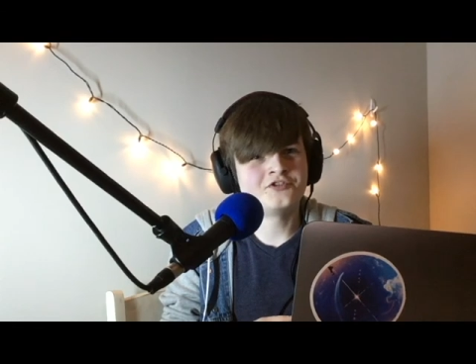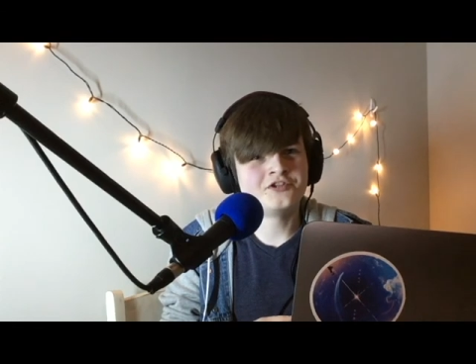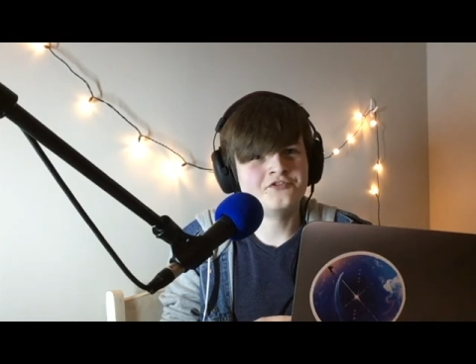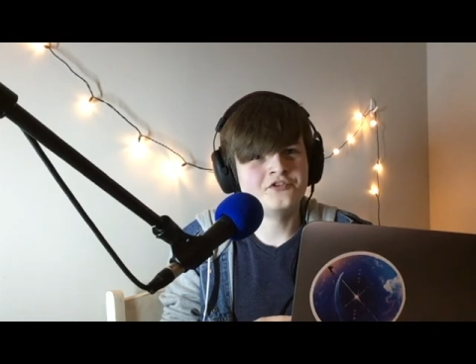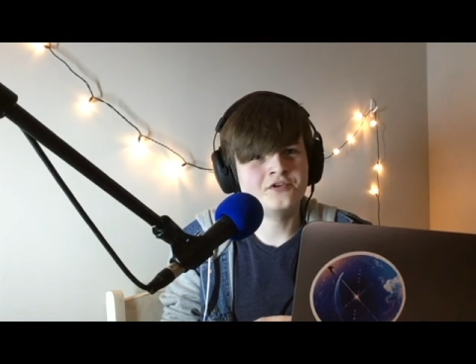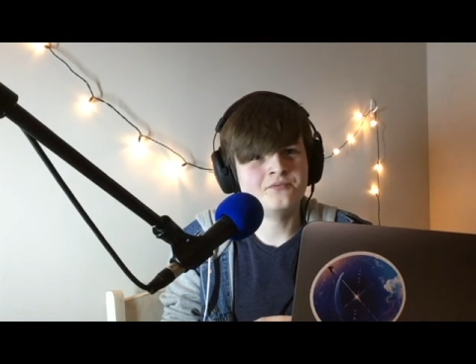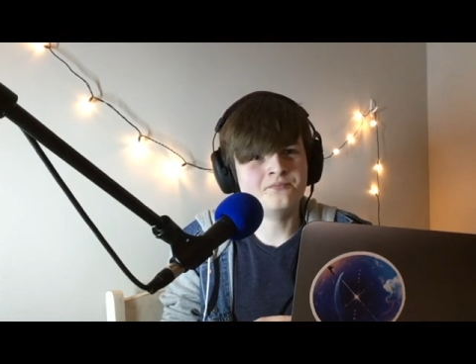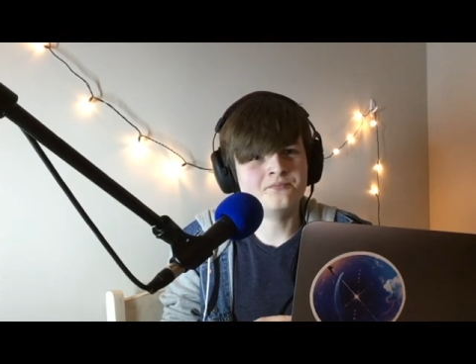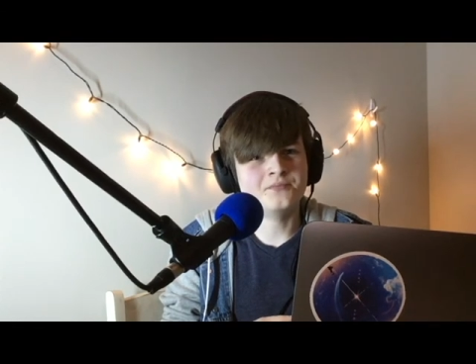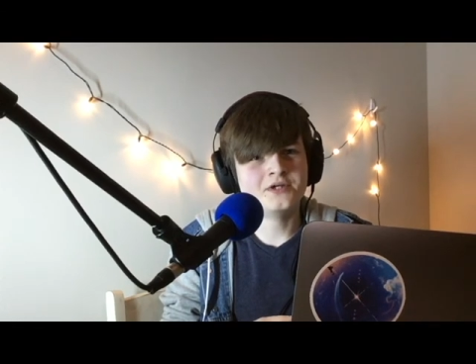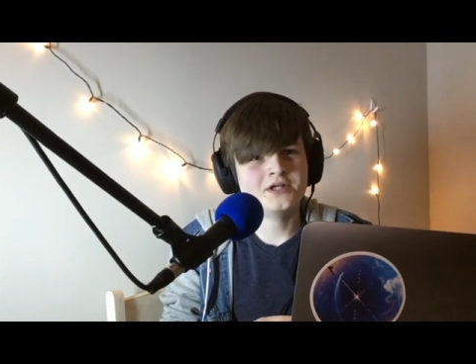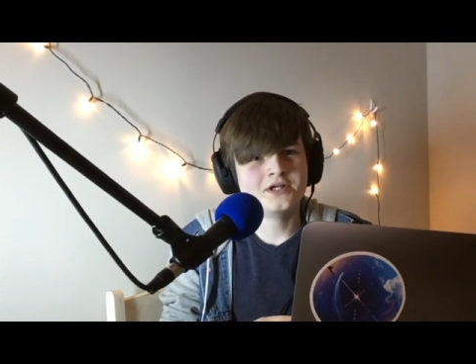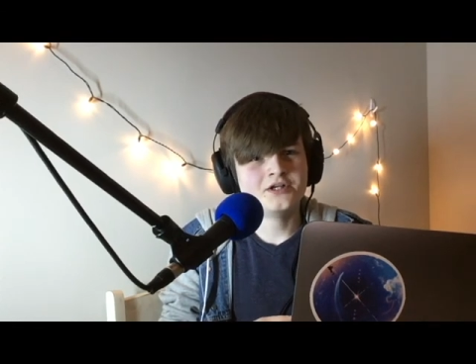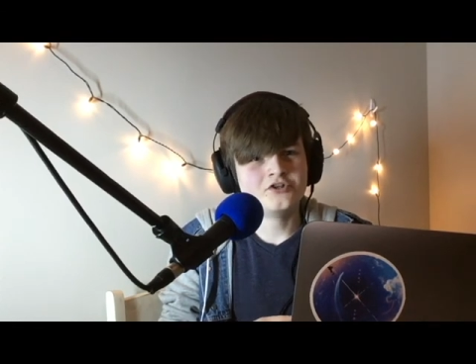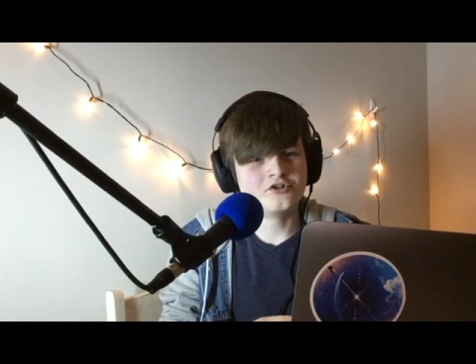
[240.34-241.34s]
you see
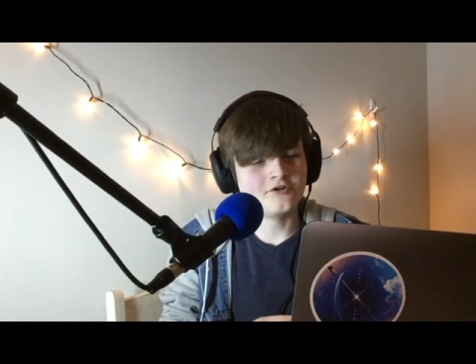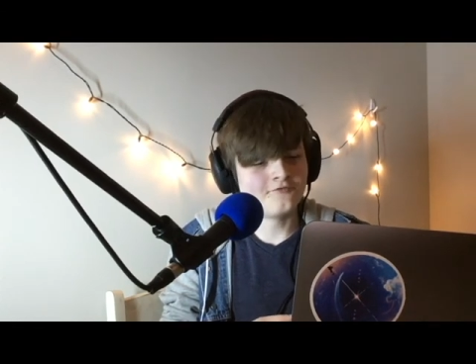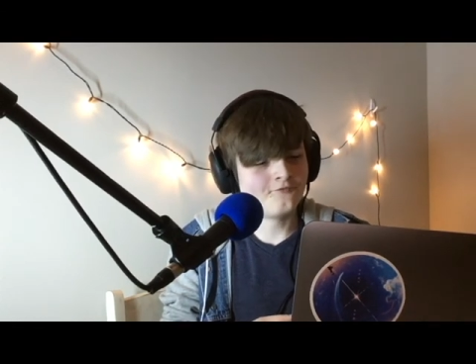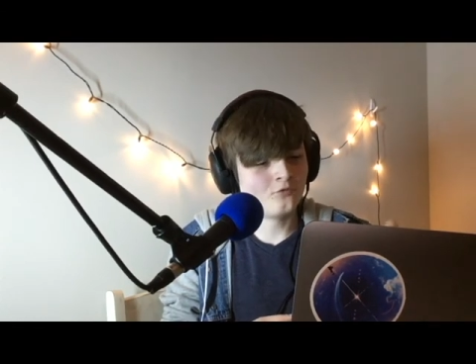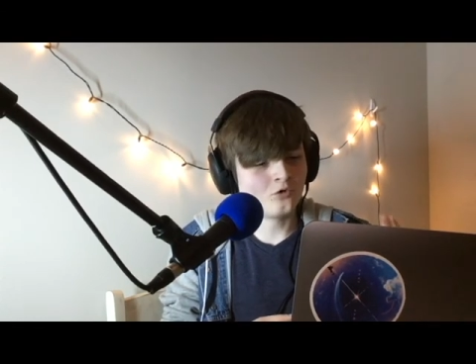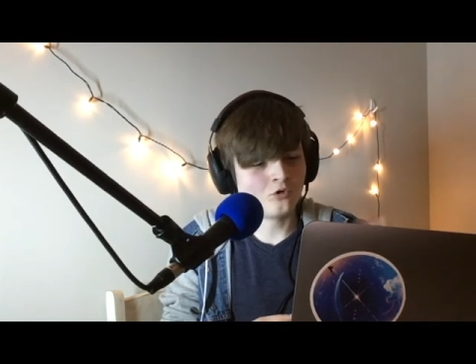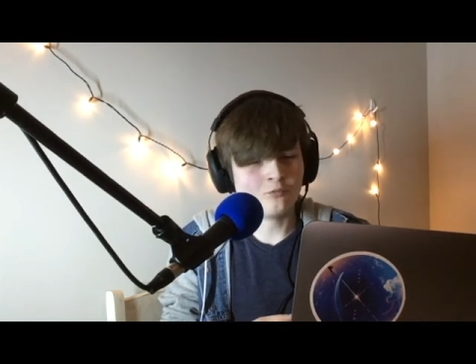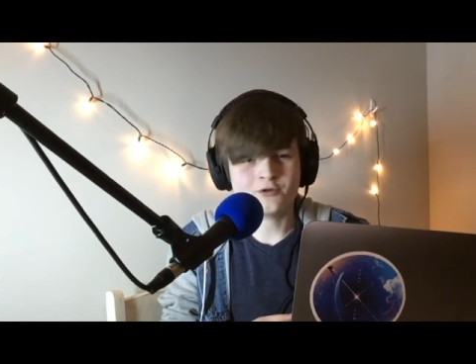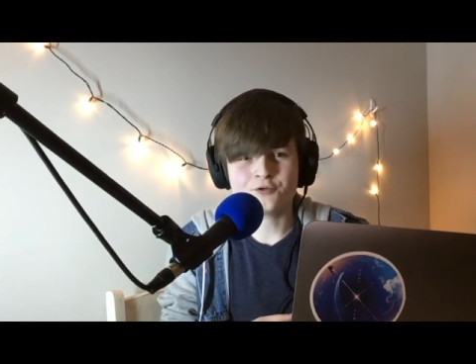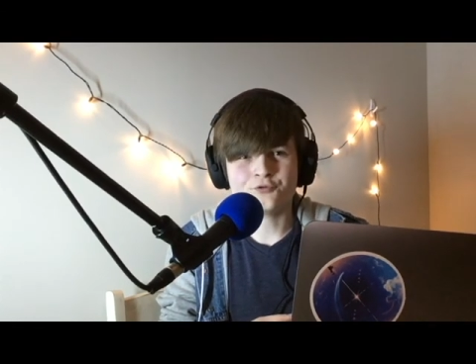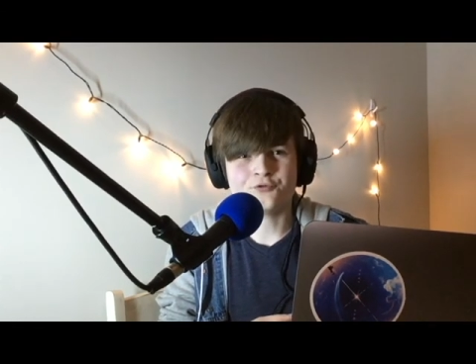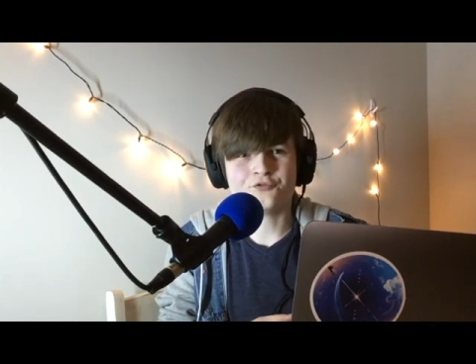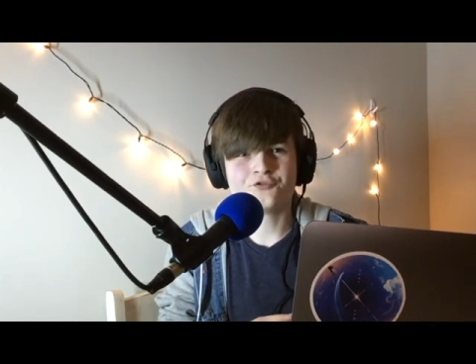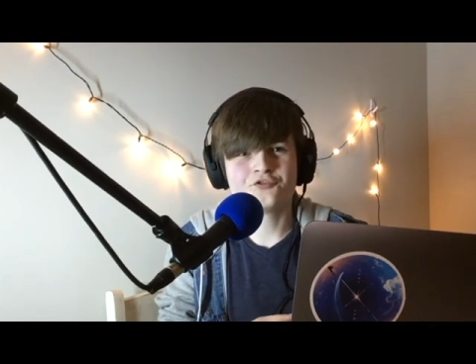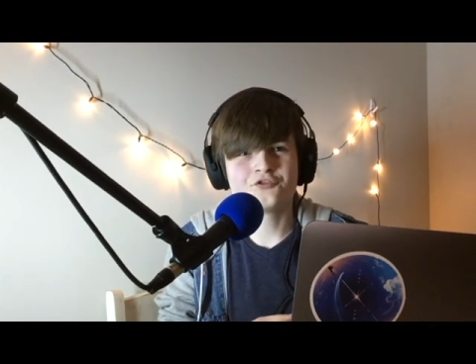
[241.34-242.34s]
them. You have four
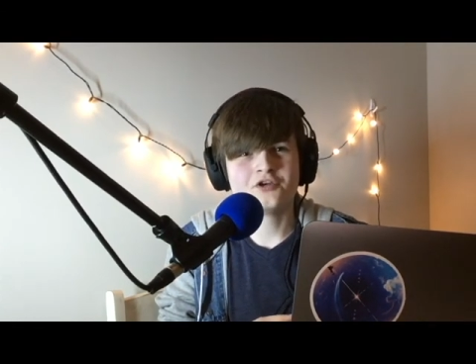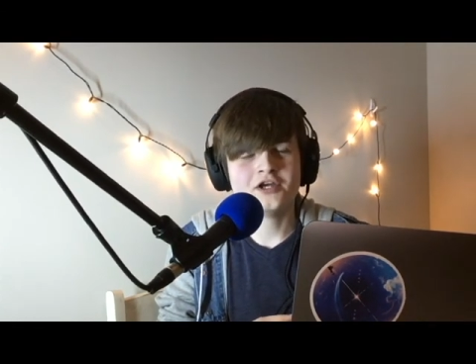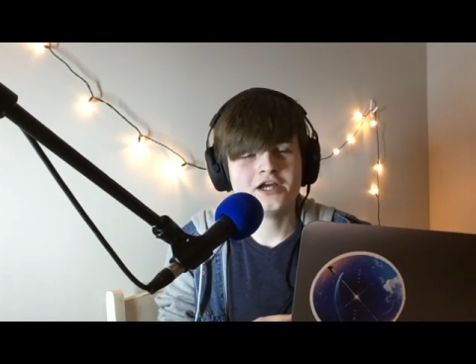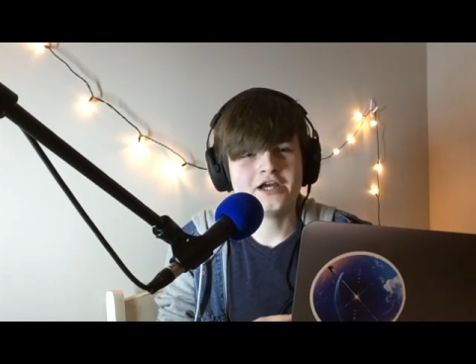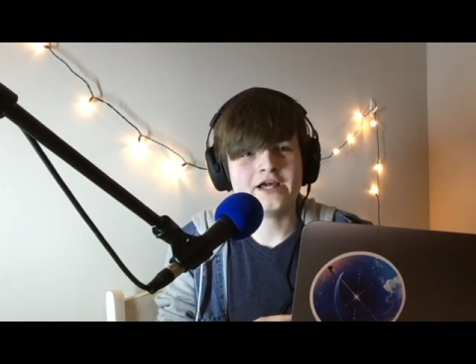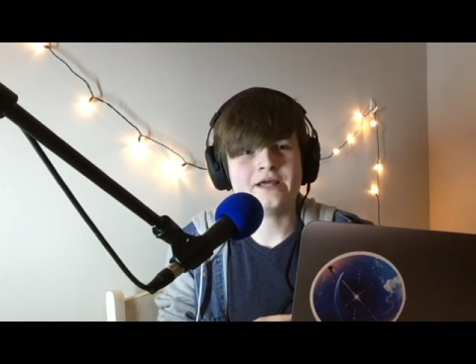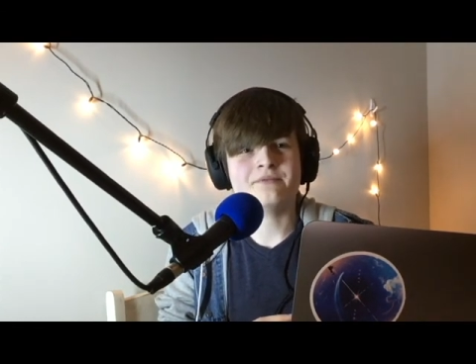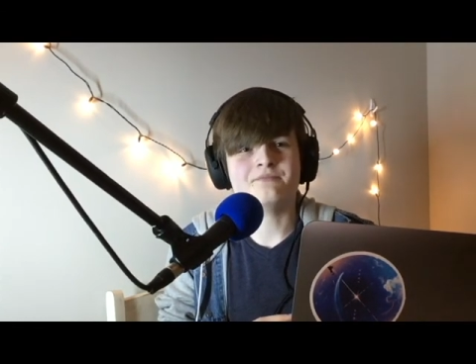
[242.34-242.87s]
wheels